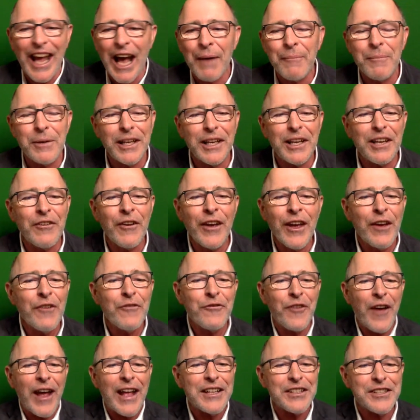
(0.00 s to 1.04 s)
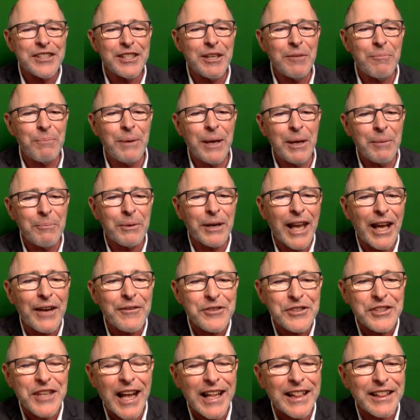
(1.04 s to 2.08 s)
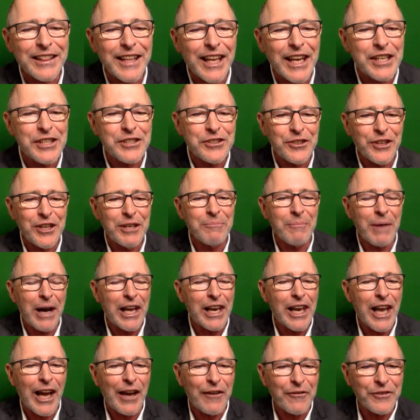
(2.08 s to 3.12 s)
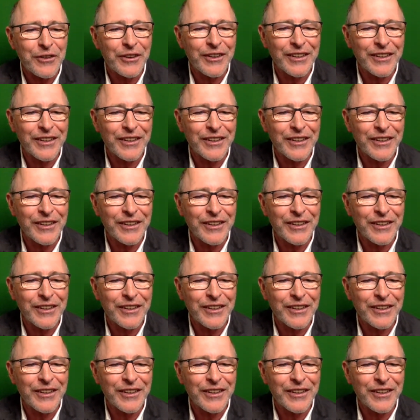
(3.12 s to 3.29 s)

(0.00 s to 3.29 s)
how many fancy people I've sat next to in my life.